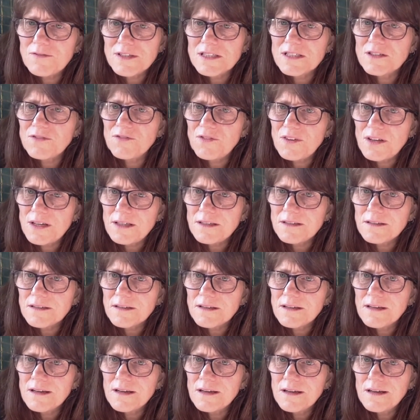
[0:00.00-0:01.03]
his feet,
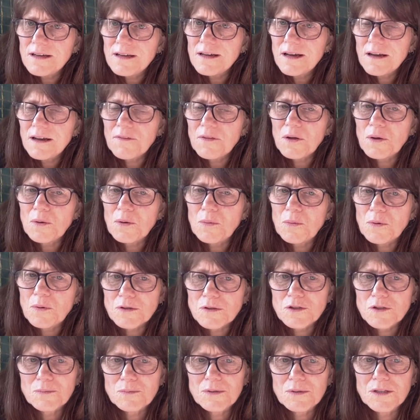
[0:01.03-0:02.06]
and they
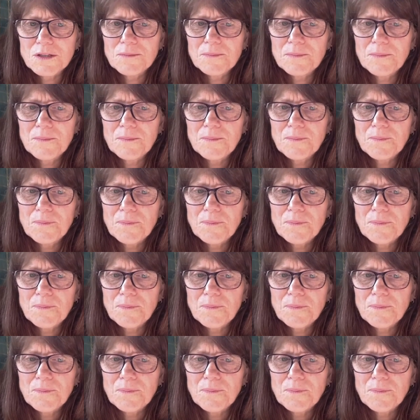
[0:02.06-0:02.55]
worshipped him.